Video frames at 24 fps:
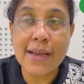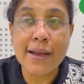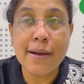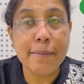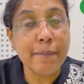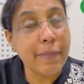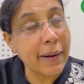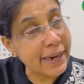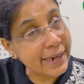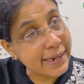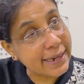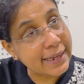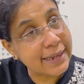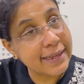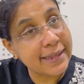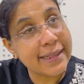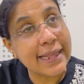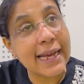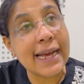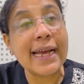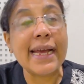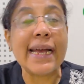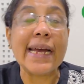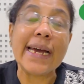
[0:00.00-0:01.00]
but
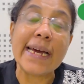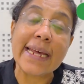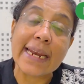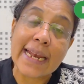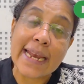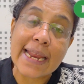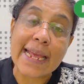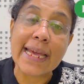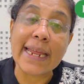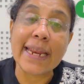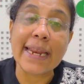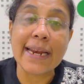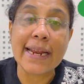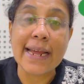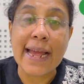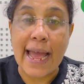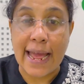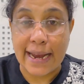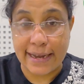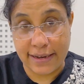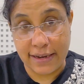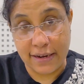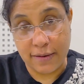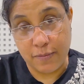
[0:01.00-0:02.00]
the earlier
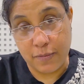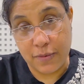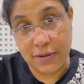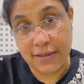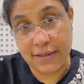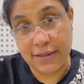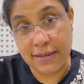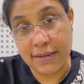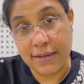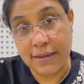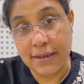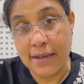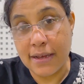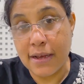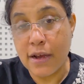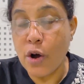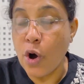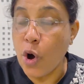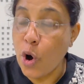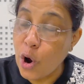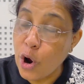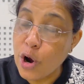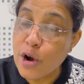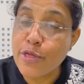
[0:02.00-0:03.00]
attempts
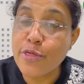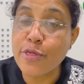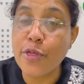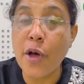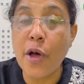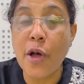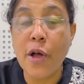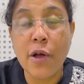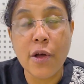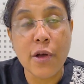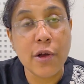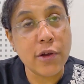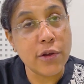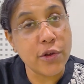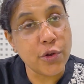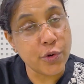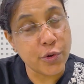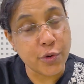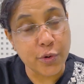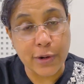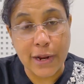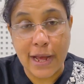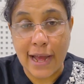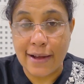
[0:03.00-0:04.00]
also you
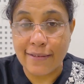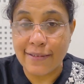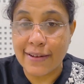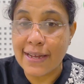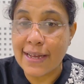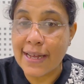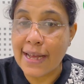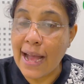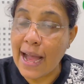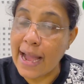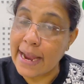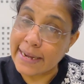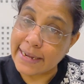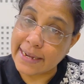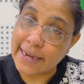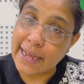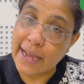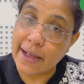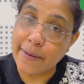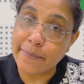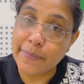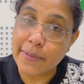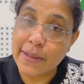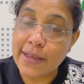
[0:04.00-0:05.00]
should have an
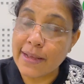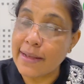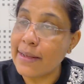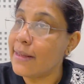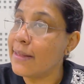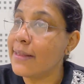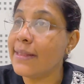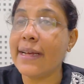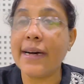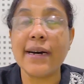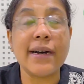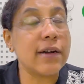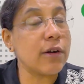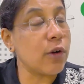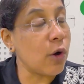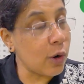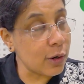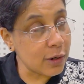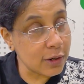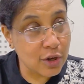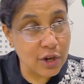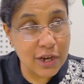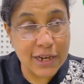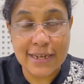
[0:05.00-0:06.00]
idea. The
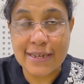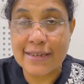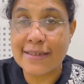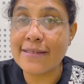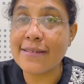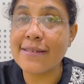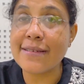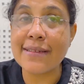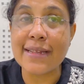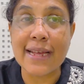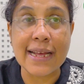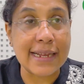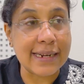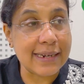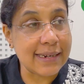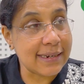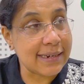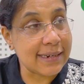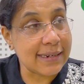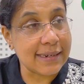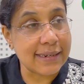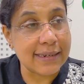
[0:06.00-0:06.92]
conquests and